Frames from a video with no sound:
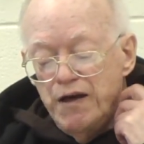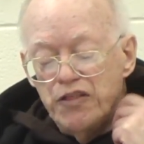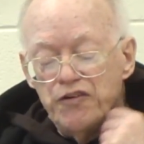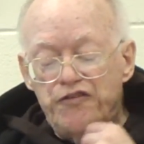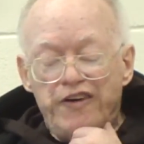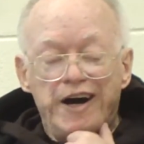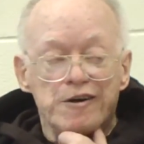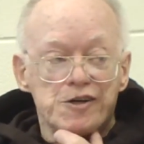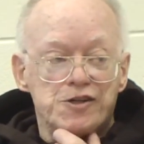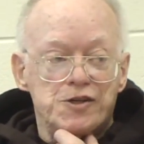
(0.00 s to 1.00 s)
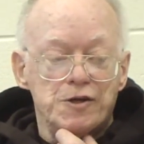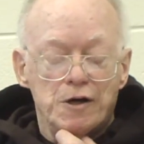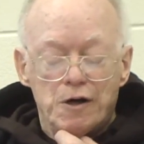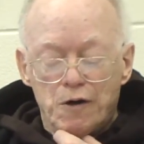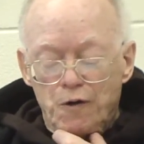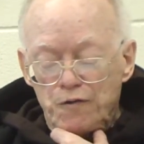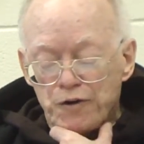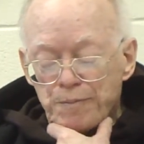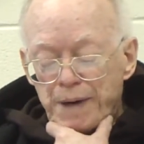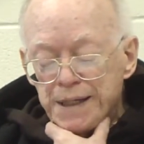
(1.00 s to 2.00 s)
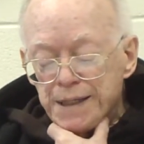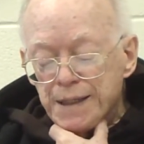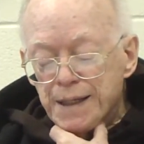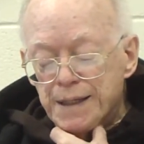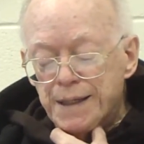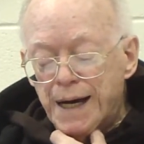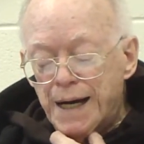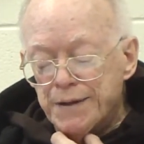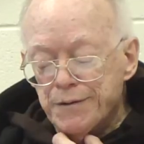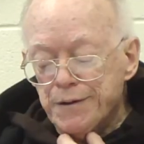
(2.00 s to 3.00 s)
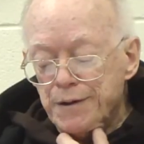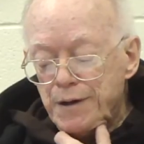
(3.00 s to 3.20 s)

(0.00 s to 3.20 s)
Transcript: the farce over money and honor.